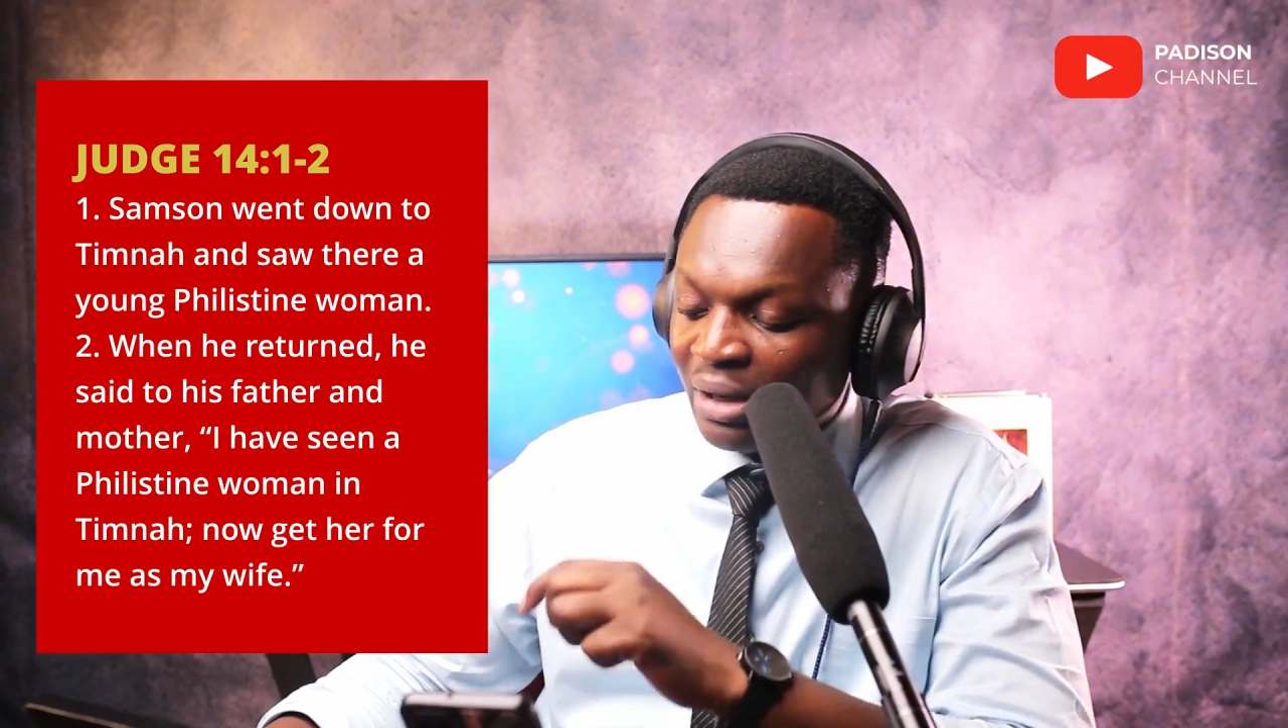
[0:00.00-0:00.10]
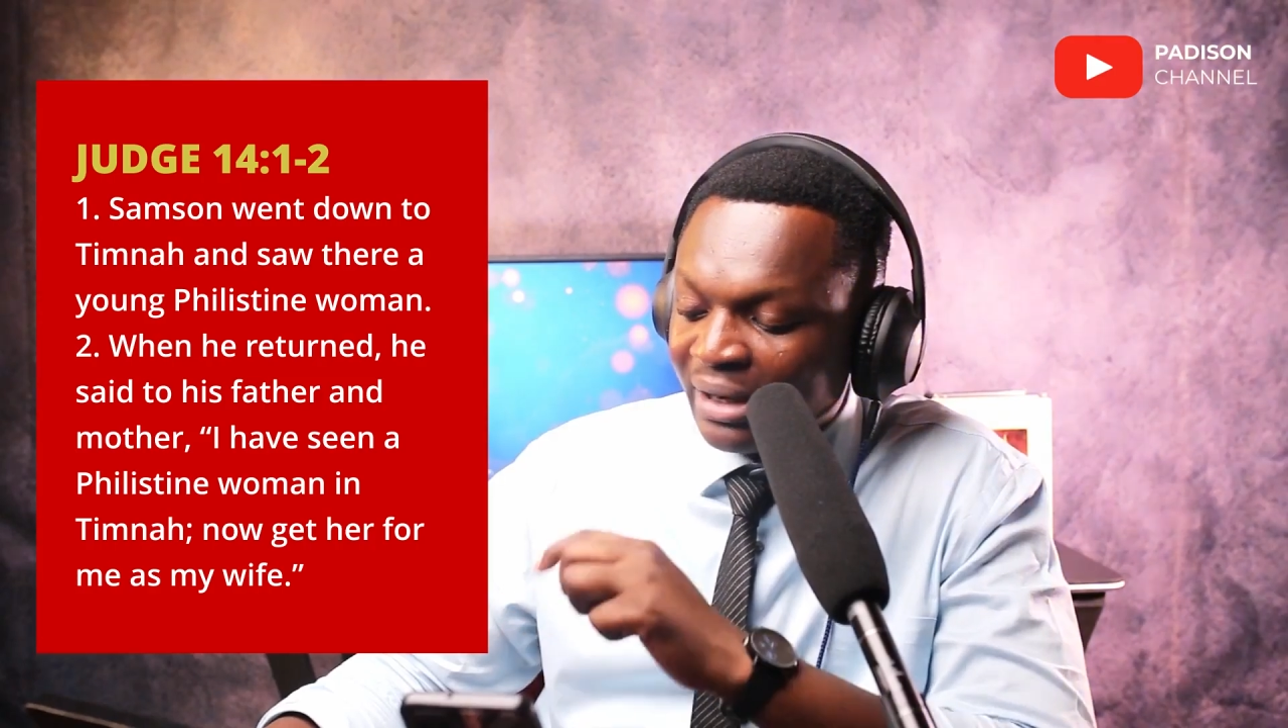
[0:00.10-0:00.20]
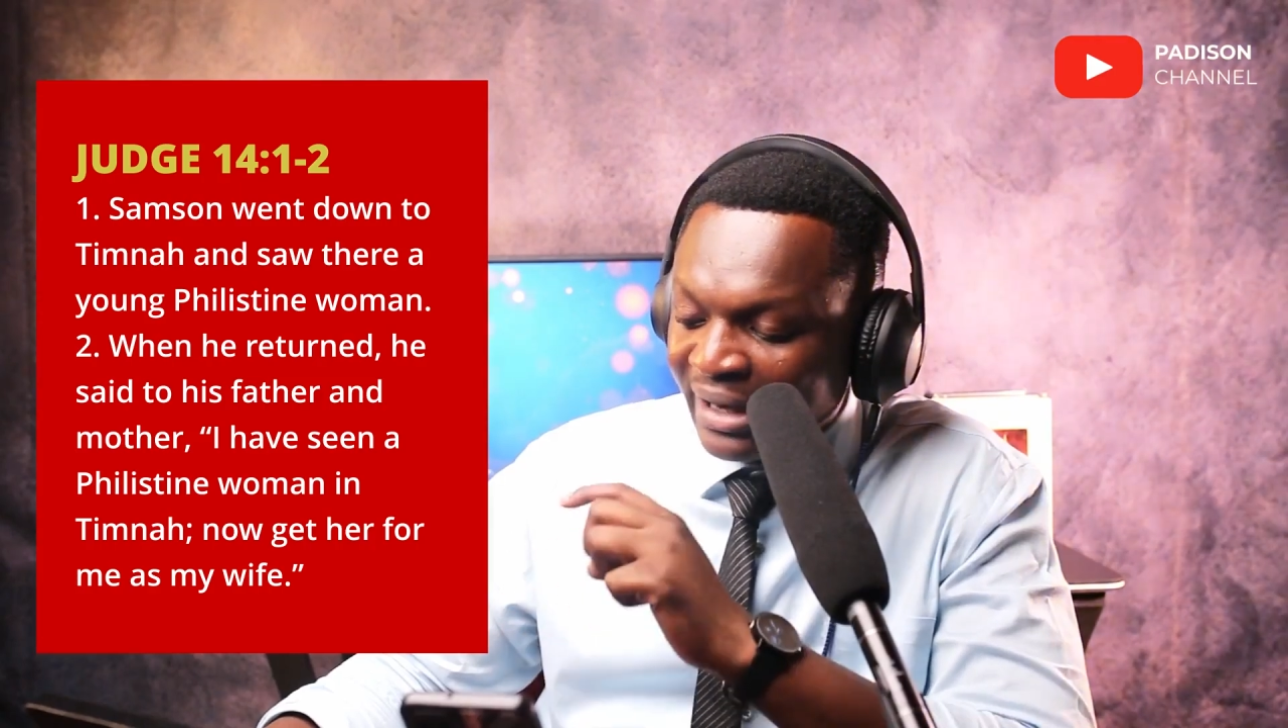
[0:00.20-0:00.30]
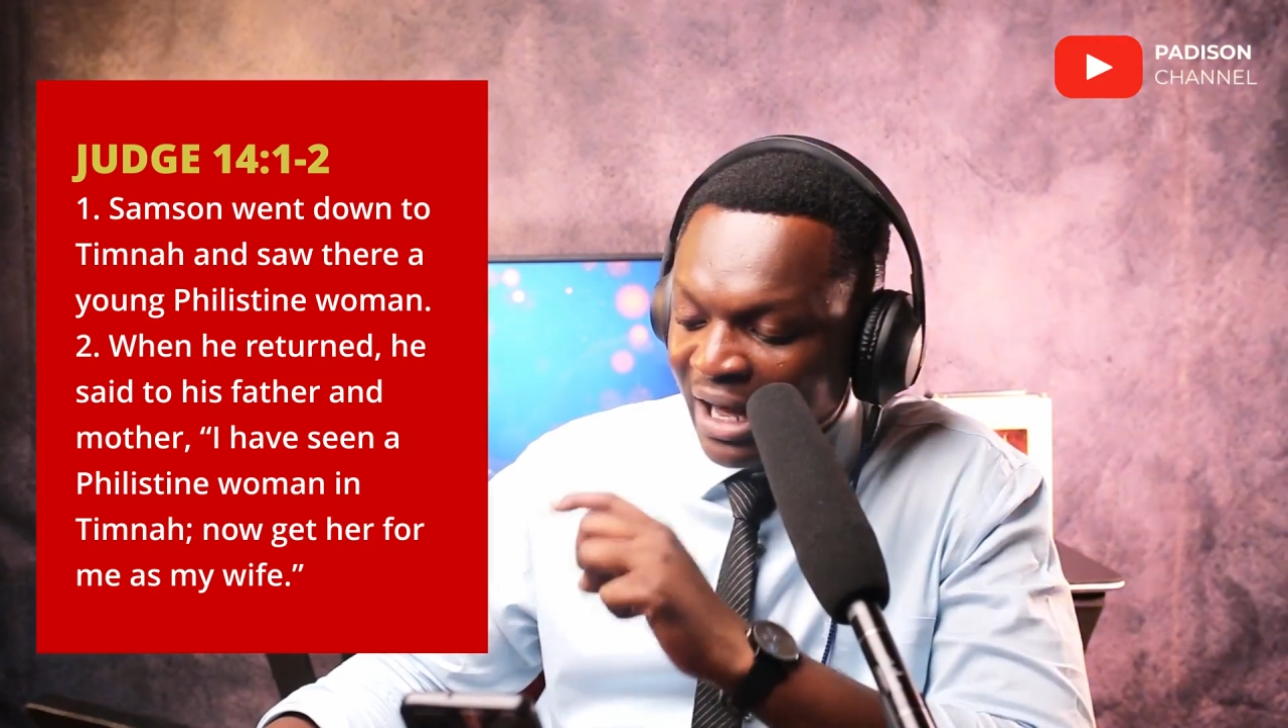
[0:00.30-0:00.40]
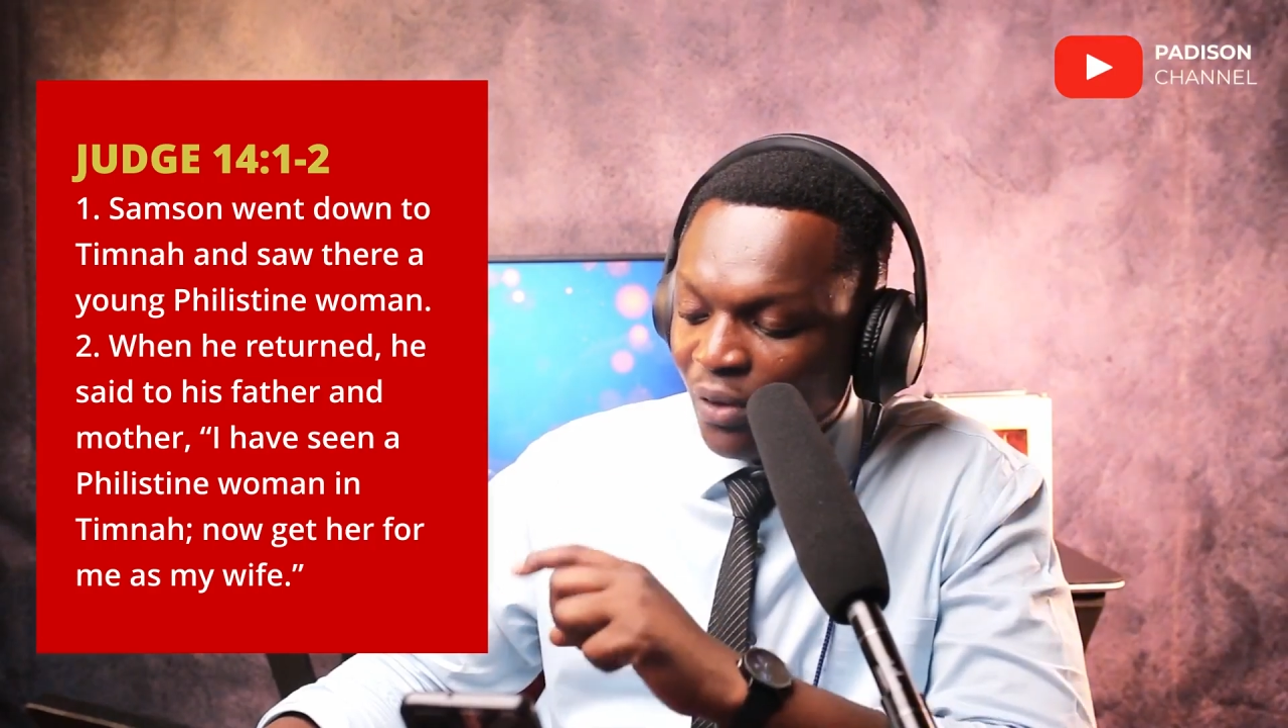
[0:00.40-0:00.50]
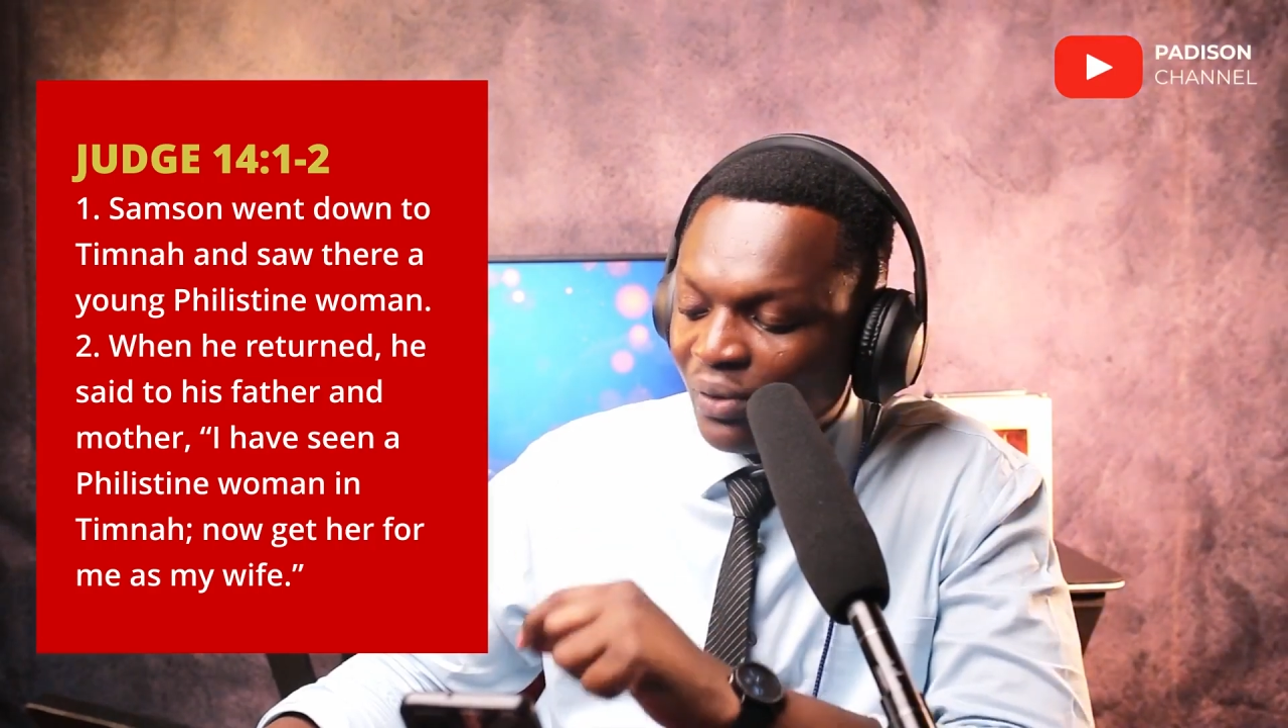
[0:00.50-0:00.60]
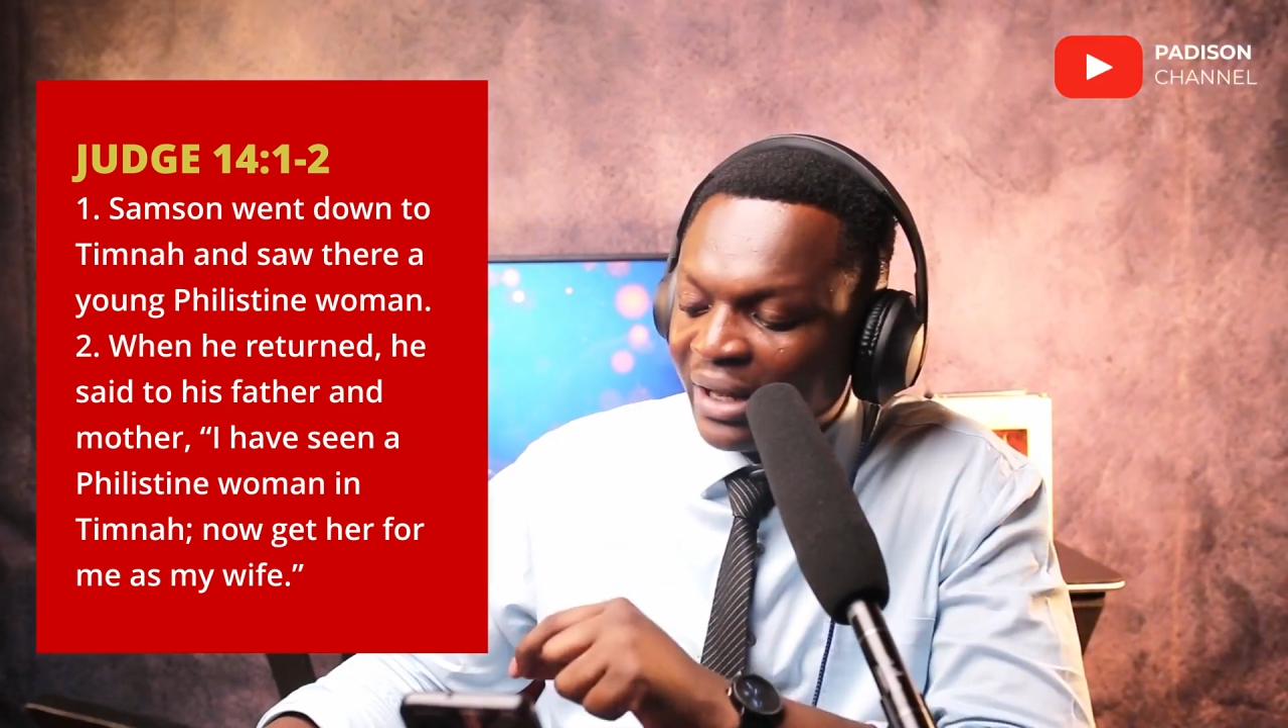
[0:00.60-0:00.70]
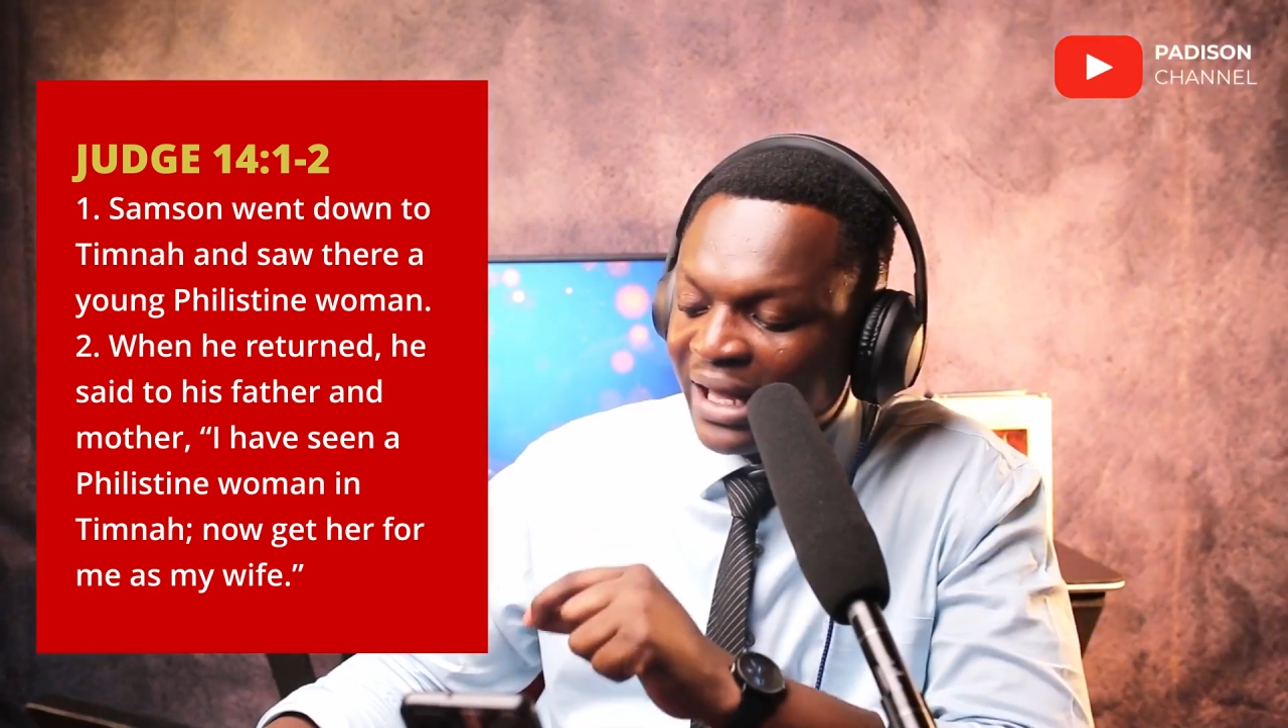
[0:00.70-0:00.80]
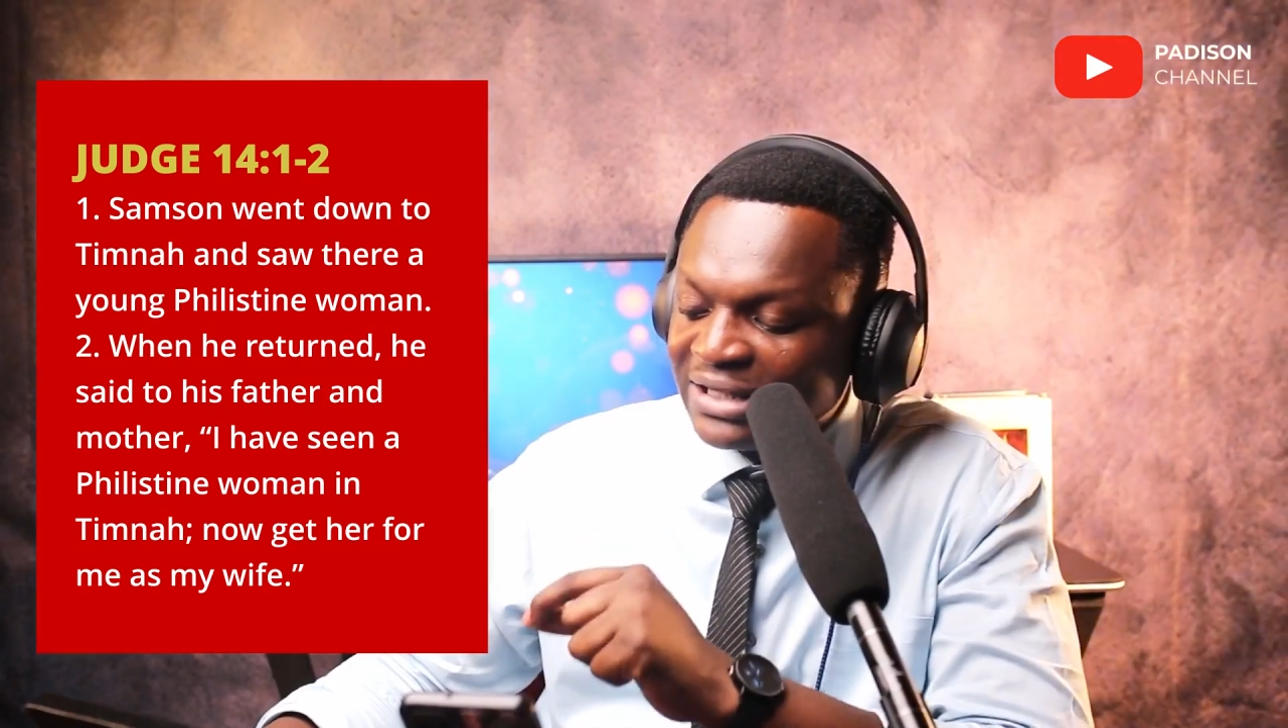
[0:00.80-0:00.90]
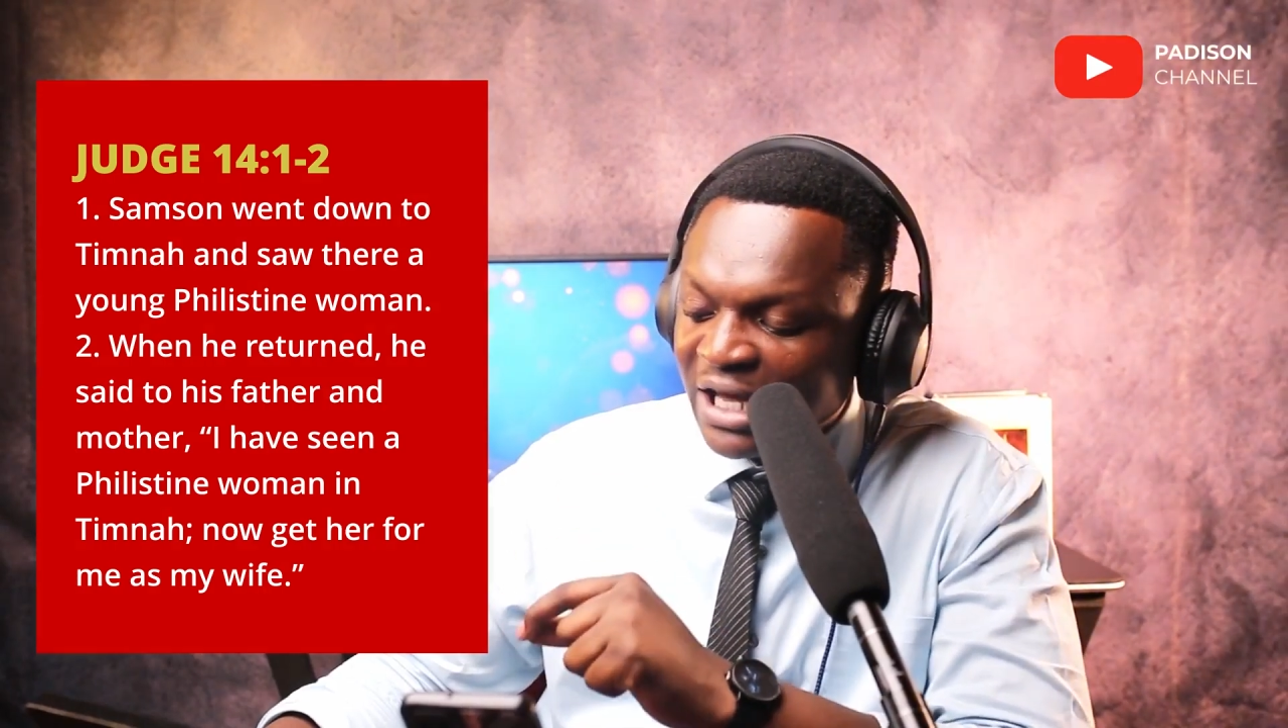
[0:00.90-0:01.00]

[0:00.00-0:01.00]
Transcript: Now get